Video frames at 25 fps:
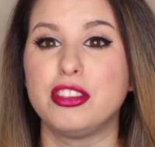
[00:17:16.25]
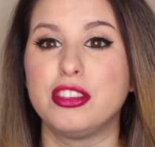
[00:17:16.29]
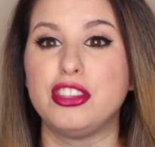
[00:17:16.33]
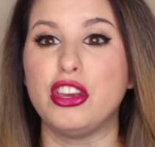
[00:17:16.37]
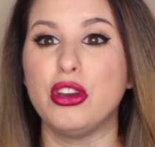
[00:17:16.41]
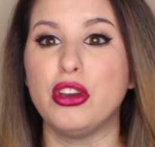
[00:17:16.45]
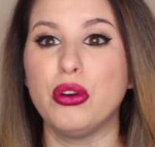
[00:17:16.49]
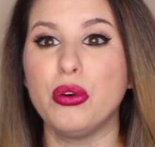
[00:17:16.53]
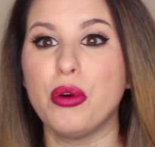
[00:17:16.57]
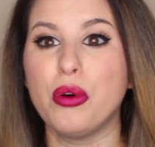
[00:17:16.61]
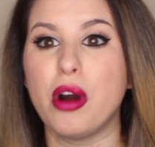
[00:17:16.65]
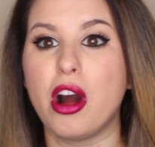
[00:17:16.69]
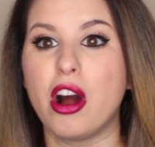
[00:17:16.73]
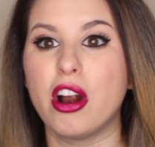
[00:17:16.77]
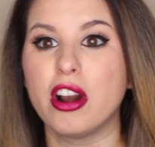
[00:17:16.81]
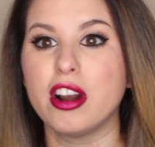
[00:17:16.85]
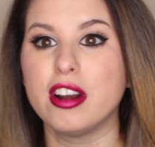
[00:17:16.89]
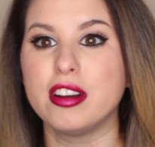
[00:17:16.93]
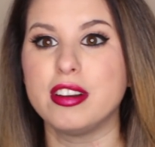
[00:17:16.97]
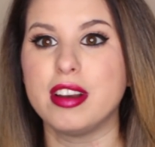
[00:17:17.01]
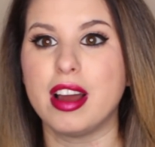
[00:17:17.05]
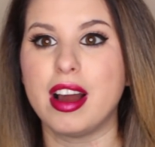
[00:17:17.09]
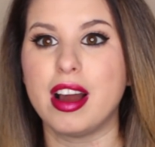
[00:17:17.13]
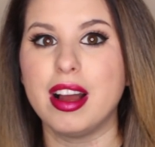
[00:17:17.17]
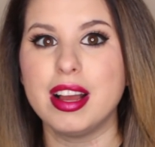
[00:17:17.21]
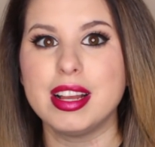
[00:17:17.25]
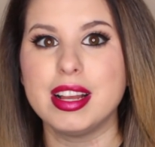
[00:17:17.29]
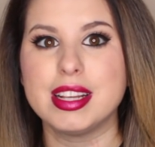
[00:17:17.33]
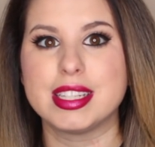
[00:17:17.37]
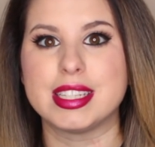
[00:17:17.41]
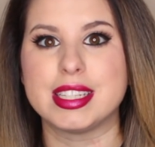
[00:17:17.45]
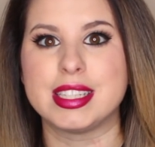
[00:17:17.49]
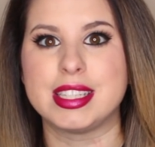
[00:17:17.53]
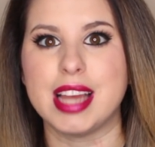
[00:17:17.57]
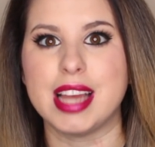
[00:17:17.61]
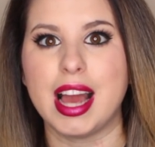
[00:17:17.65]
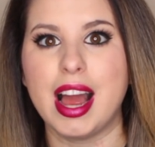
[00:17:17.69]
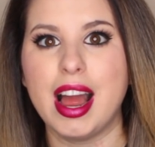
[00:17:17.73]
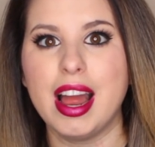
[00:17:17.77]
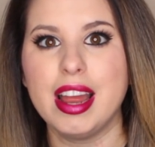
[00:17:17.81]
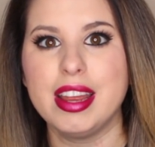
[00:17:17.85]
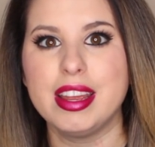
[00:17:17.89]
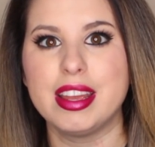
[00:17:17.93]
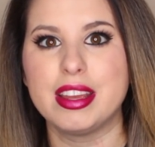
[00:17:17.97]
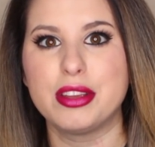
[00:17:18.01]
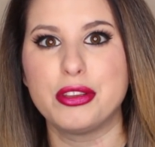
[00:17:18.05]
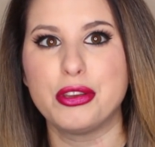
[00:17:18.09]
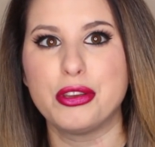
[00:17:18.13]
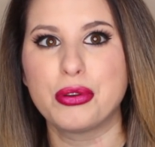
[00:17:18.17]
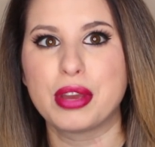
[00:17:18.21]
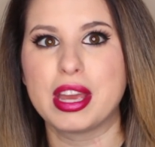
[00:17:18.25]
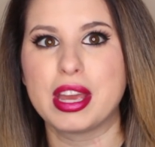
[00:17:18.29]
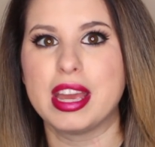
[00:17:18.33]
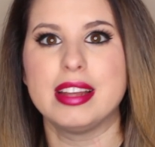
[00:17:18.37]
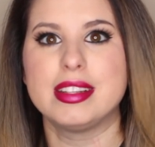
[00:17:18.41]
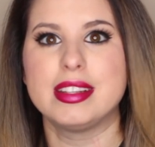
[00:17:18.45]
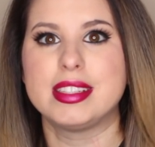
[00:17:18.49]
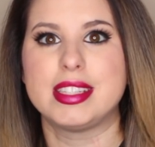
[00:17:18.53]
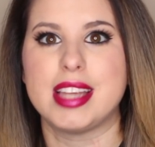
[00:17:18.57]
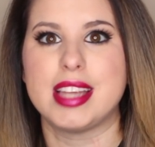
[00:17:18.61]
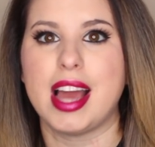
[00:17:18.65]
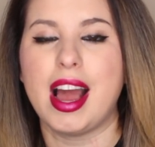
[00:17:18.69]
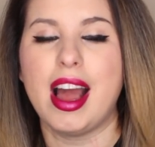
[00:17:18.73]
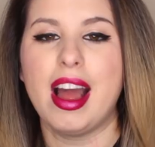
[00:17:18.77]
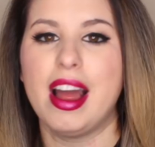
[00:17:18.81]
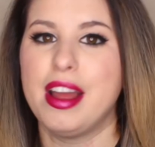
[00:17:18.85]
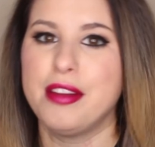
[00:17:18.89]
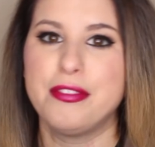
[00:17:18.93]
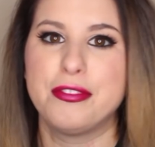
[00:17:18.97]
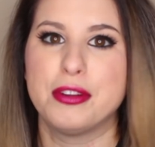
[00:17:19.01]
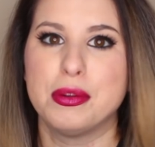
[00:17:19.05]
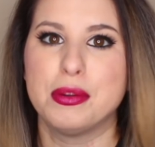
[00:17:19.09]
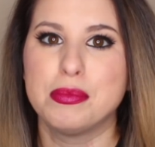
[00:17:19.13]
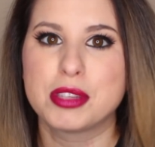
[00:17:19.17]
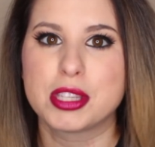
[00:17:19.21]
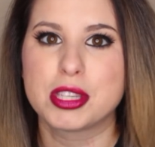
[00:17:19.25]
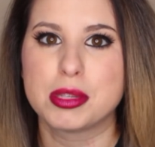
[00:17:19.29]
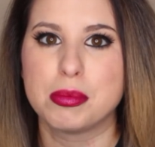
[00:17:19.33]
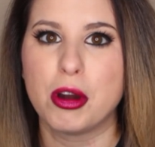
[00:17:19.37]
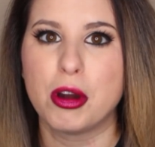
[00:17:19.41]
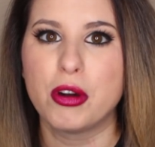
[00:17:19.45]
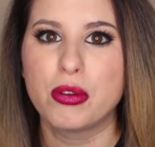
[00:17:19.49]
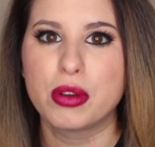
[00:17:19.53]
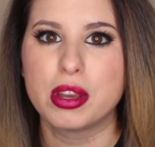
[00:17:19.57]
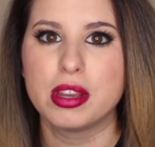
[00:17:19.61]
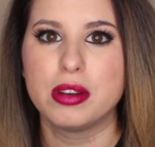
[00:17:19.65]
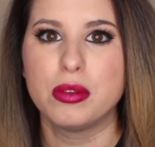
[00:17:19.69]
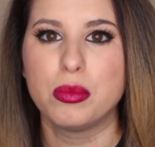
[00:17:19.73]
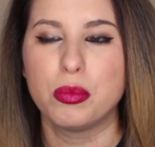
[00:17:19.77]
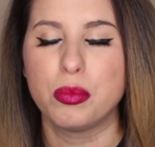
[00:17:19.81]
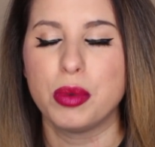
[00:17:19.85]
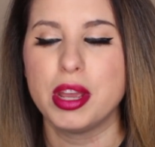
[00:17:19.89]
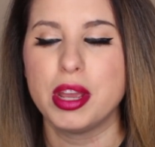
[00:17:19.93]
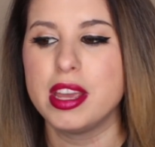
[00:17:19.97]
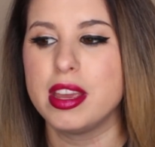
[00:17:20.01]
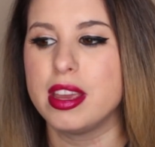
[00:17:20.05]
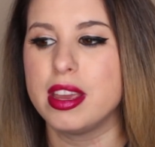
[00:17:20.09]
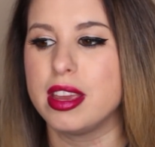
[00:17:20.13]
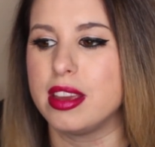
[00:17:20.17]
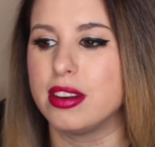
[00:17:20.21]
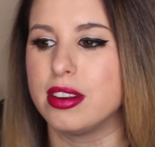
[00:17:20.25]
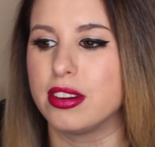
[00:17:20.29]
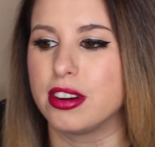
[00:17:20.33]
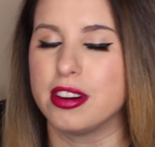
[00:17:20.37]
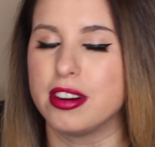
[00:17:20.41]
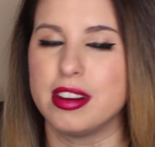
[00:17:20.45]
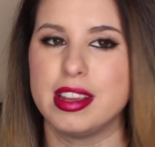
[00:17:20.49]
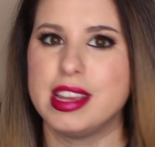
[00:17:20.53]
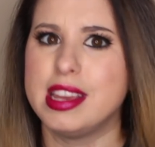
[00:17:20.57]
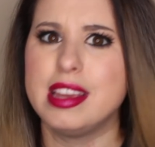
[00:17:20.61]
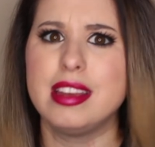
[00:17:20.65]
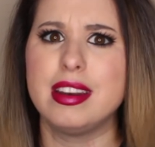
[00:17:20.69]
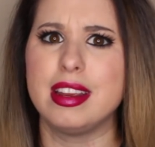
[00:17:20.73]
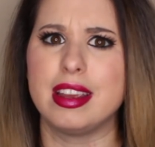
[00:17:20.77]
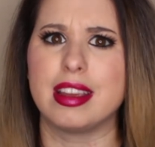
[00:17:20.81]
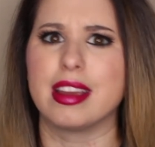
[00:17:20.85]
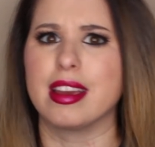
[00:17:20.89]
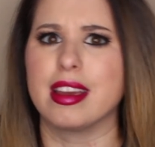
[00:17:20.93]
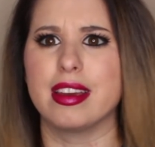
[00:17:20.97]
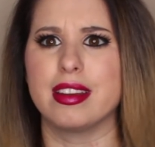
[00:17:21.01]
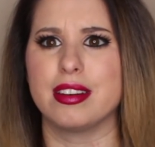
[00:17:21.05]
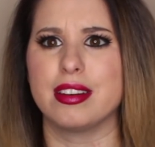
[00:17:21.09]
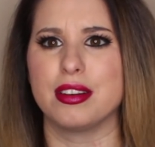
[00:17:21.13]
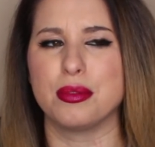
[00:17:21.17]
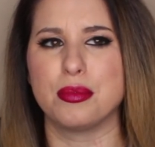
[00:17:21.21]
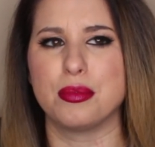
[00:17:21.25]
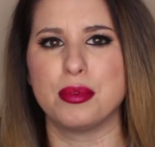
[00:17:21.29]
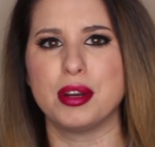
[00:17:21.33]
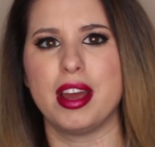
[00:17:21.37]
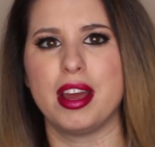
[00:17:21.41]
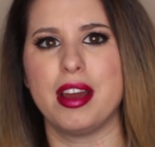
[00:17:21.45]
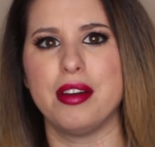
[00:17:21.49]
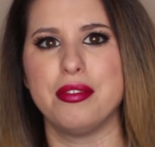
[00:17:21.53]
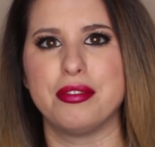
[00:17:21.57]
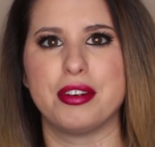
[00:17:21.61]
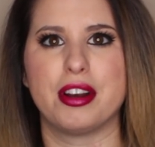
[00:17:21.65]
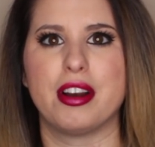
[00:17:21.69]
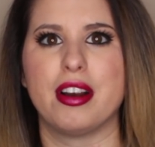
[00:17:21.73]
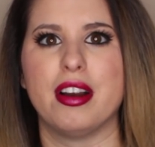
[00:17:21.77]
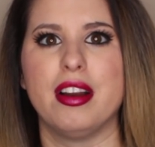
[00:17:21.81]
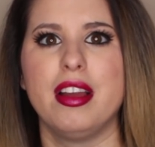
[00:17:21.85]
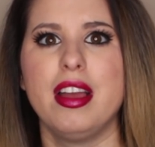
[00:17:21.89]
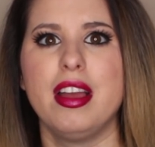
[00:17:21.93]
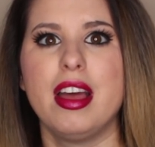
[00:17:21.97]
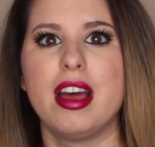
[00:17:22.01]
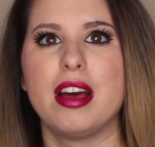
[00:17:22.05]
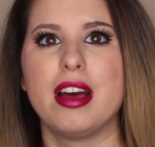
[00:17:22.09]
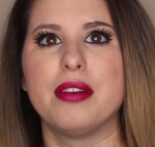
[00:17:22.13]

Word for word: you are not dying. You can't die from smoking weed or eating it or whatever.